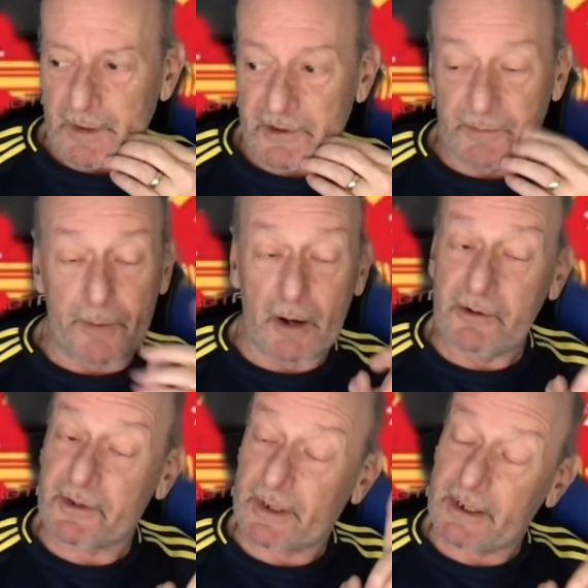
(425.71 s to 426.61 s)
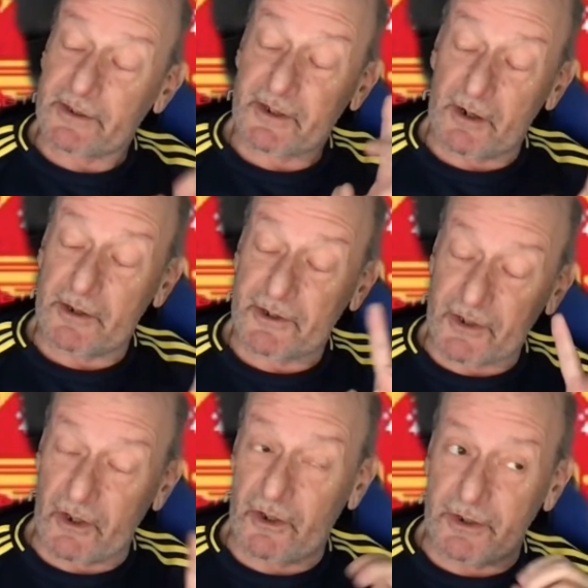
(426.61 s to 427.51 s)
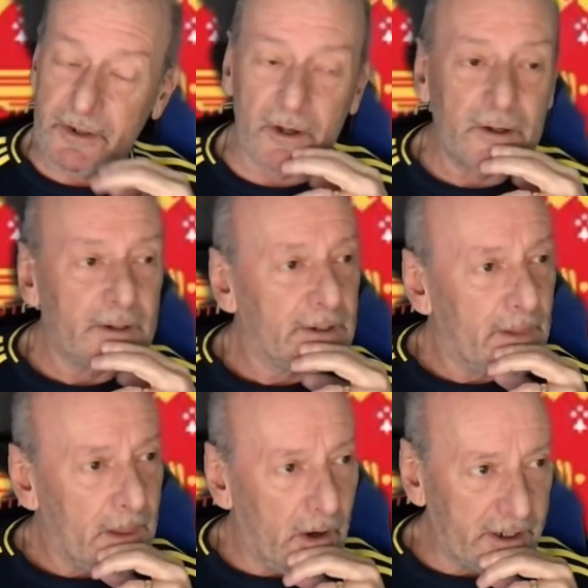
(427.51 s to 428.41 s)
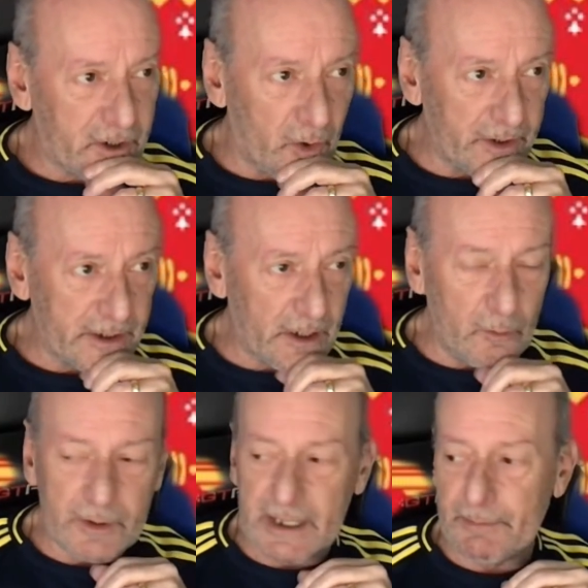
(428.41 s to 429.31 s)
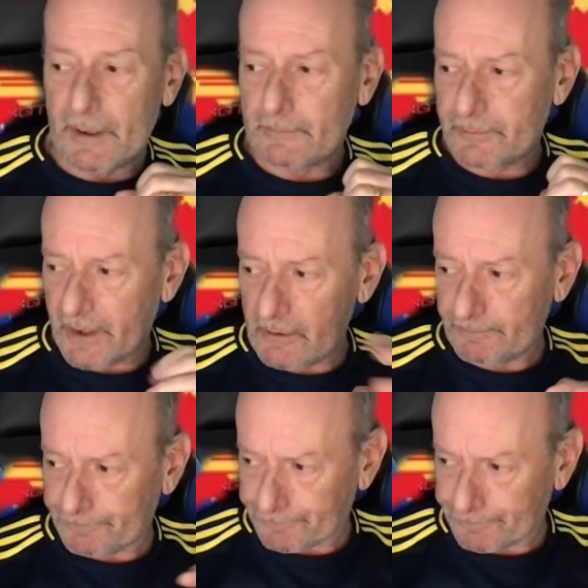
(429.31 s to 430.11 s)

supposedly, certain iconic goalkeeper. So